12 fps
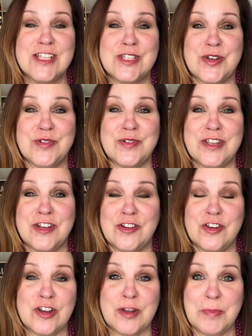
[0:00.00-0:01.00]
So,
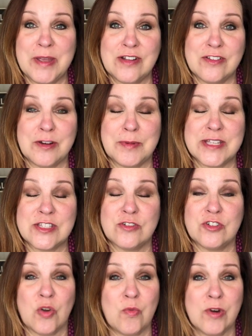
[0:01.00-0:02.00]
you're gonna pin a little bit.
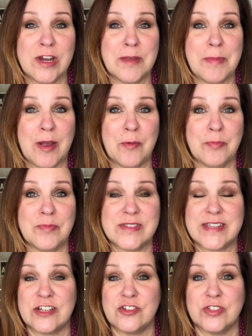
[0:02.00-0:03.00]
So don't worry about
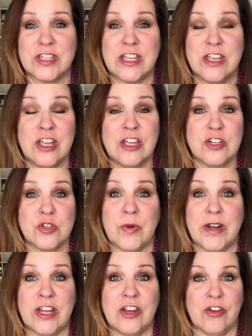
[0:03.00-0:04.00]
scheduling
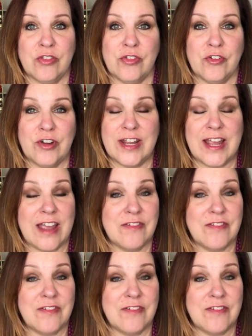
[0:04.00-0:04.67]
20 or 30.